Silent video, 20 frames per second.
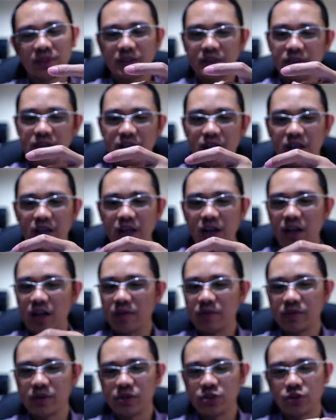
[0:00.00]
uh,
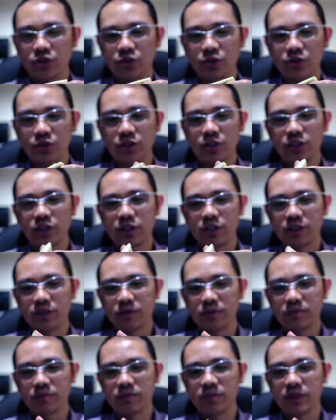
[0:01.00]
I'm not sure,
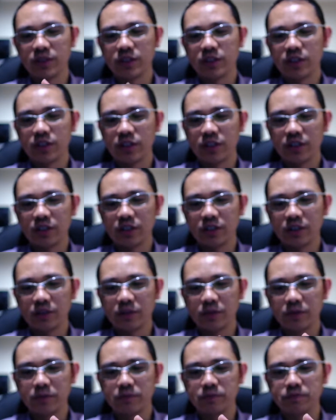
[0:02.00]
um,
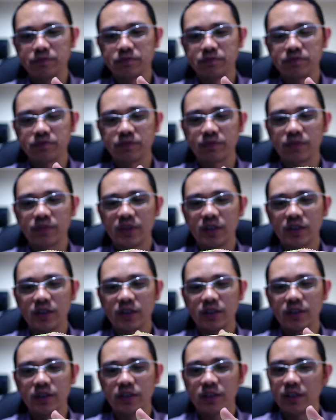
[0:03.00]
um,
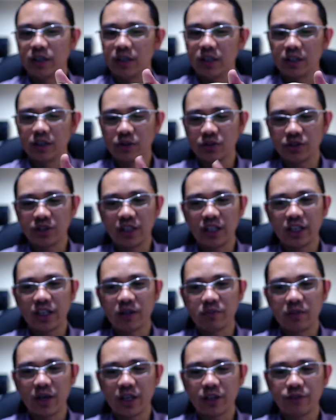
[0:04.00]
uh, it looks like
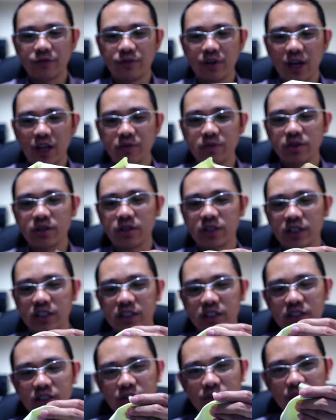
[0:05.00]
a microfiber,
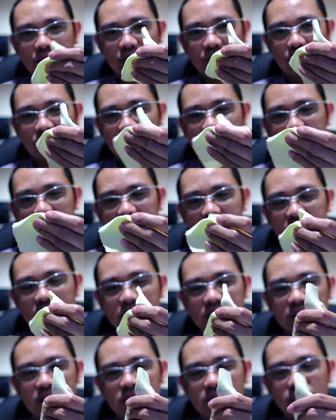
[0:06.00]
and uh, with, with, it,
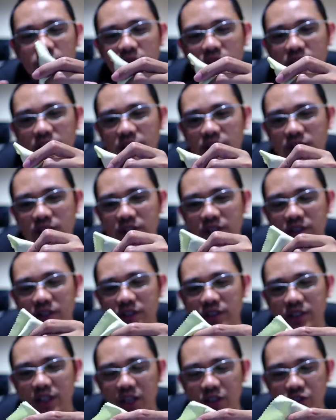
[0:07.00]
uh, with its uh,
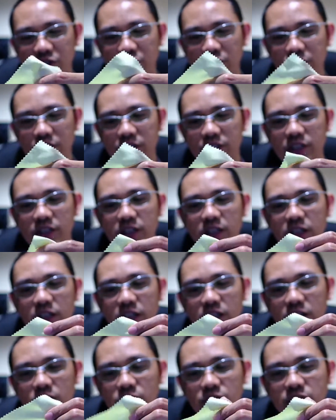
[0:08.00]
texture,
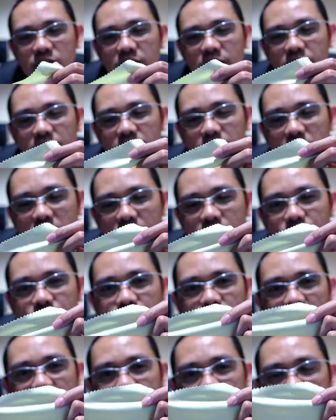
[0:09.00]
looks like a
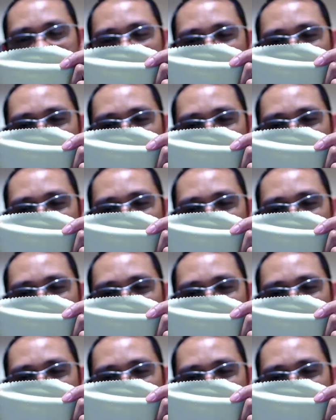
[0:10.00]
microfiber